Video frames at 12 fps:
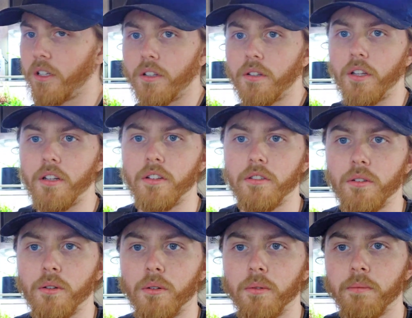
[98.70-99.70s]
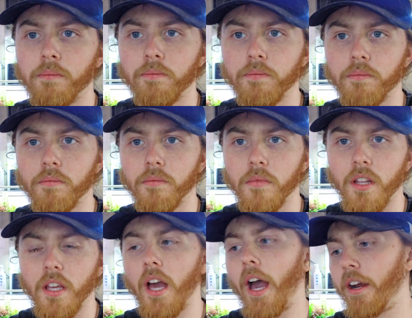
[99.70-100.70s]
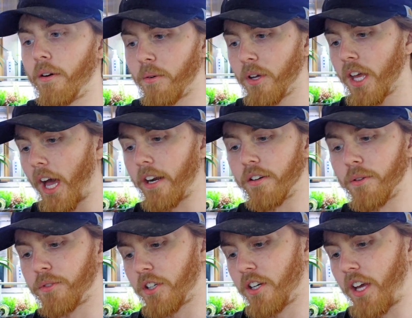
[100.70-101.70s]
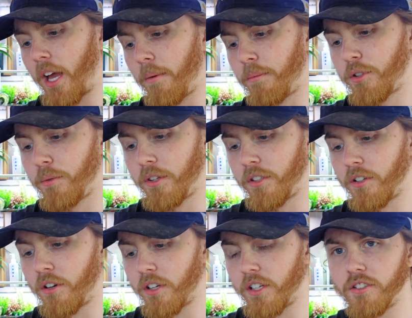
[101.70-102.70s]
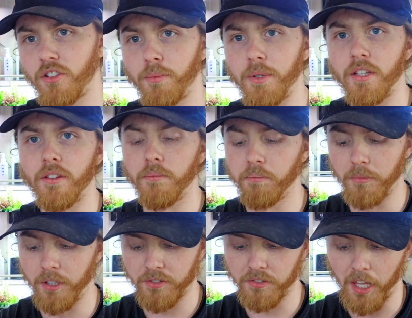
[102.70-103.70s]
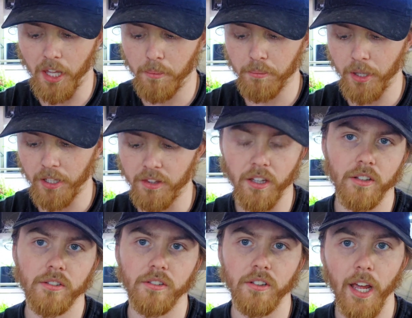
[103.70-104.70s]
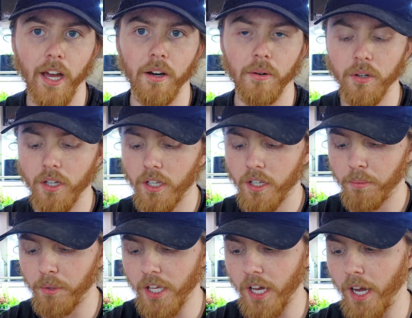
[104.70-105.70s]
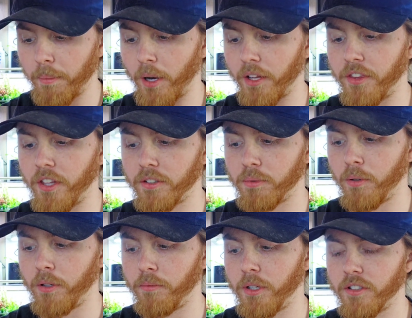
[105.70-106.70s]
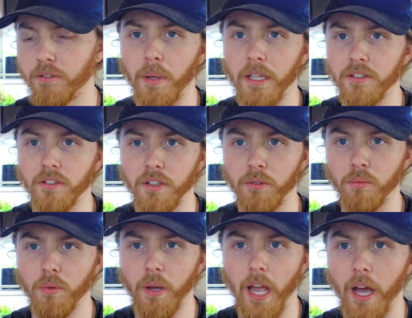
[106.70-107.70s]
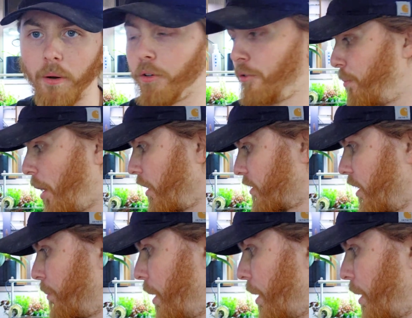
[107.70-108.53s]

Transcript: Getting this little. I don't know if they're gonna. I'm assuming they're all gonna still be the same like this now. But yeah, I bought this one. This is basically how it was boxed up.